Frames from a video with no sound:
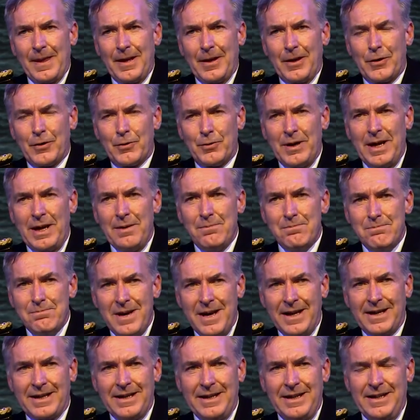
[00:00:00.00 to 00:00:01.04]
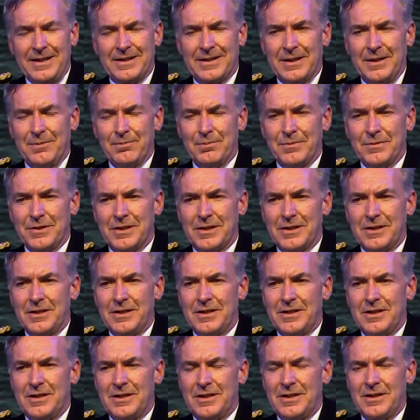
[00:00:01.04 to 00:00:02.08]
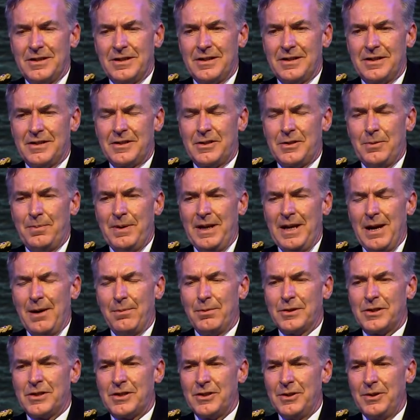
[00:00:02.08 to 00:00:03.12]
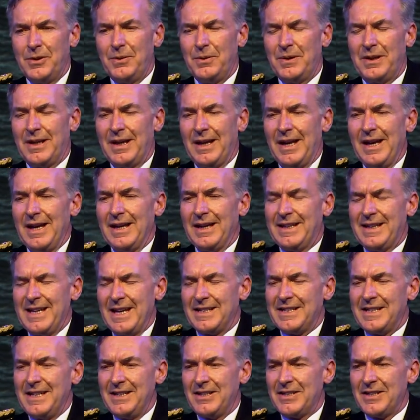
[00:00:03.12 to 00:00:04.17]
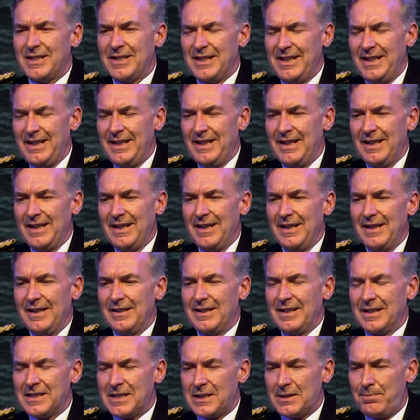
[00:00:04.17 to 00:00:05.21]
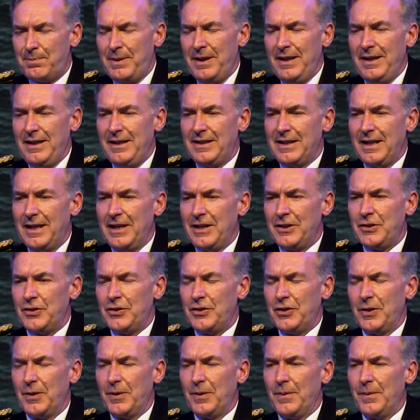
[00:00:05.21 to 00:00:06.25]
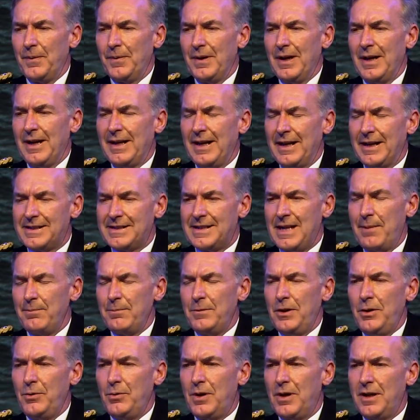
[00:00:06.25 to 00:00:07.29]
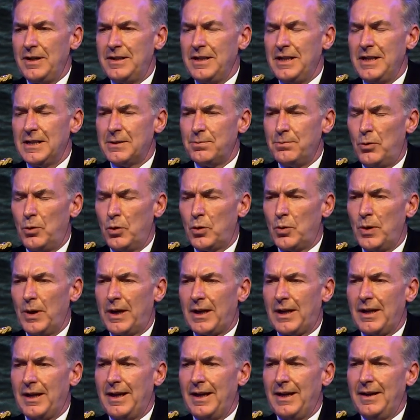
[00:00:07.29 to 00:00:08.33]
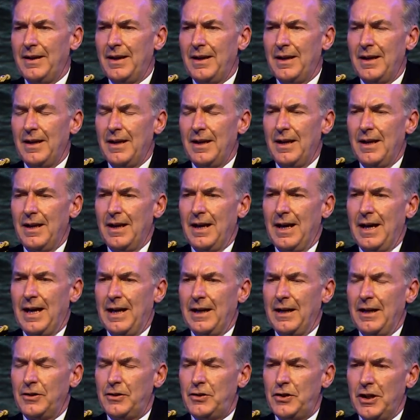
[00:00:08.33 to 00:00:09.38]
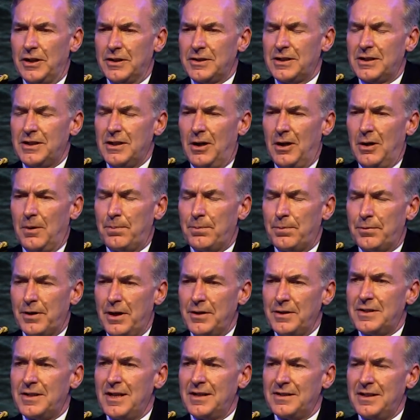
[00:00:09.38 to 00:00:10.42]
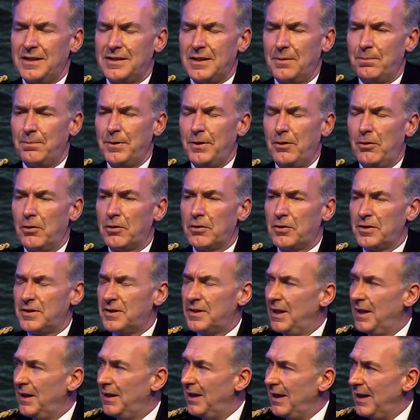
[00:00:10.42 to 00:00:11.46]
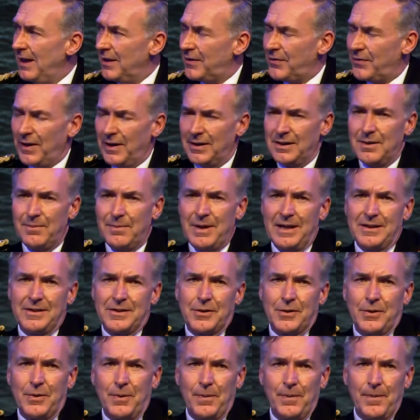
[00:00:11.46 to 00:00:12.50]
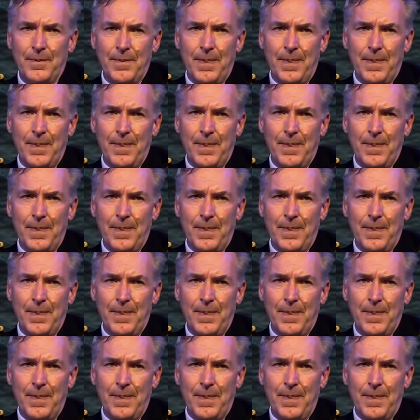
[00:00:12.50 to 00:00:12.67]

create mechanisms to be able to get into the speed issue and accept new ideas more quickly and adjust our processes and bureaucracy is fundamental.